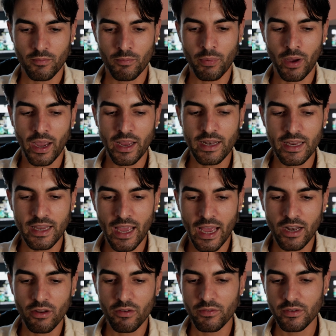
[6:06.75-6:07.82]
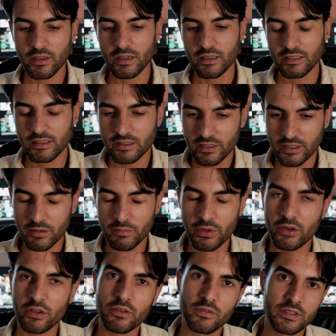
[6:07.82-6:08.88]
by the end of a certain
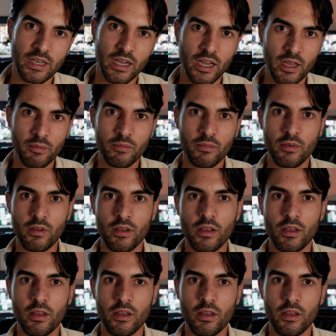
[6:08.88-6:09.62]
period of time,